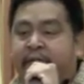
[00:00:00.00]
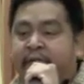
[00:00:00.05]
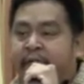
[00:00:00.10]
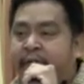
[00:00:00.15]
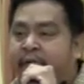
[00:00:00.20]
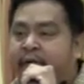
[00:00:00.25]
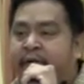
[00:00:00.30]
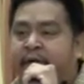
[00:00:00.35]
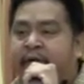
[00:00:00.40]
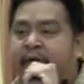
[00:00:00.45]

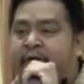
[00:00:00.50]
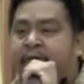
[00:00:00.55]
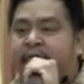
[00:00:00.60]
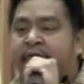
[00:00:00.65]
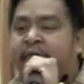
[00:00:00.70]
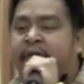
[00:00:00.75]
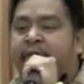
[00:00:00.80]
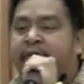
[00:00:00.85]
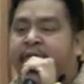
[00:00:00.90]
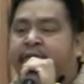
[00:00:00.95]
so I don't
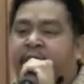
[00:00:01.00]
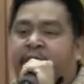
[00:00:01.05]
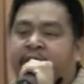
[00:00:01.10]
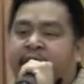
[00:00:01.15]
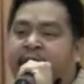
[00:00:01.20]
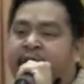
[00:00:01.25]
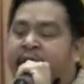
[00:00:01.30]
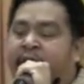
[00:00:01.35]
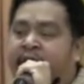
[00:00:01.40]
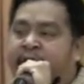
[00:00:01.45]
travel a
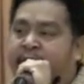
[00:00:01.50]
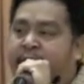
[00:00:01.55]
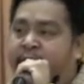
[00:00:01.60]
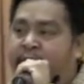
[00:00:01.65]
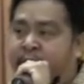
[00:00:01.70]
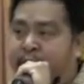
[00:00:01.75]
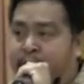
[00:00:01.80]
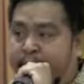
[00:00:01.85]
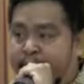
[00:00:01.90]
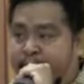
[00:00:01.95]
whole lot
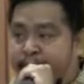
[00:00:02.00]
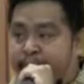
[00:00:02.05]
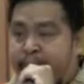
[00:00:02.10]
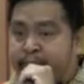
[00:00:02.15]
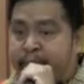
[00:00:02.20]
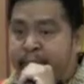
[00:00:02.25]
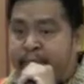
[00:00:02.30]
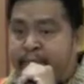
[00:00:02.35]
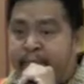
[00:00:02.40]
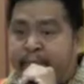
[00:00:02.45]
anymore.
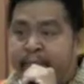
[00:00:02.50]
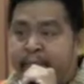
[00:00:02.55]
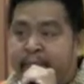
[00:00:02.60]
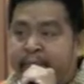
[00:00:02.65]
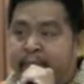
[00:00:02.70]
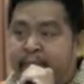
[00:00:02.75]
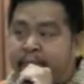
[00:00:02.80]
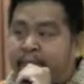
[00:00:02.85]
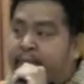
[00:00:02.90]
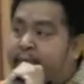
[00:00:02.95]

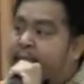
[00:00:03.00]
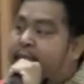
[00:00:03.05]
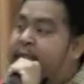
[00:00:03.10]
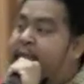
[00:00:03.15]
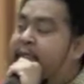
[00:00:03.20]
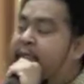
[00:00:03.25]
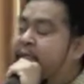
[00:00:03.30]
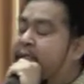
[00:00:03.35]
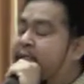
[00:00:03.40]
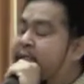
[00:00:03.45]

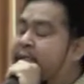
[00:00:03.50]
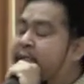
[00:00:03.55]
Yes.